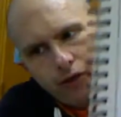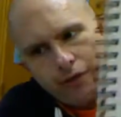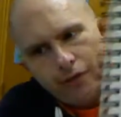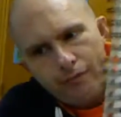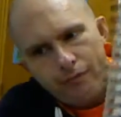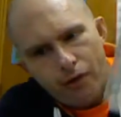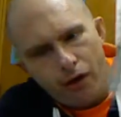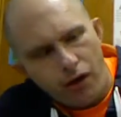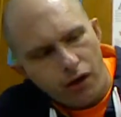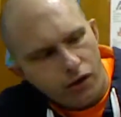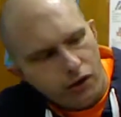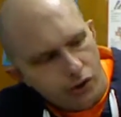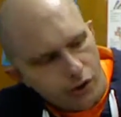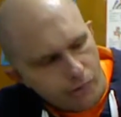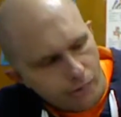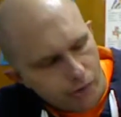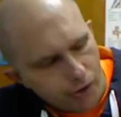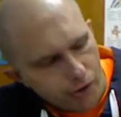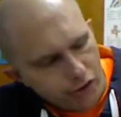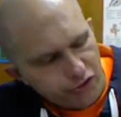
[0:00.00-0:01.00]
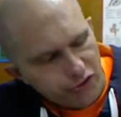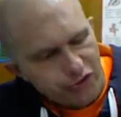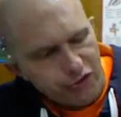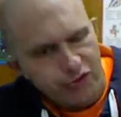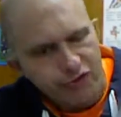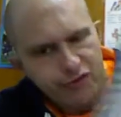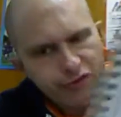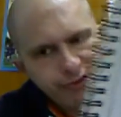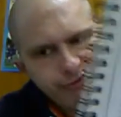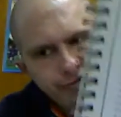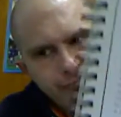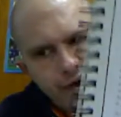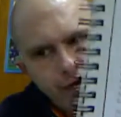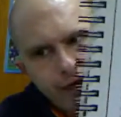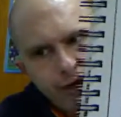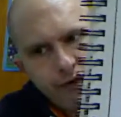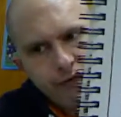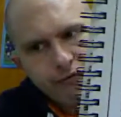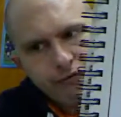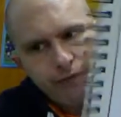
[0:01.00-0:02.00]
on the back on page
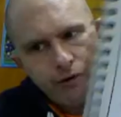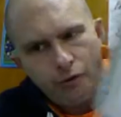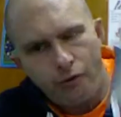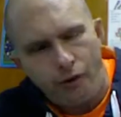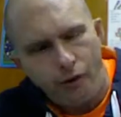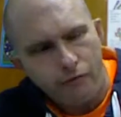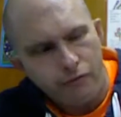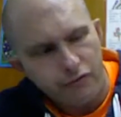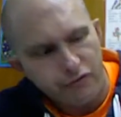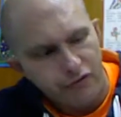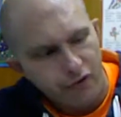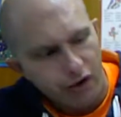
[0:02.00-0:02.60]
65 about Robert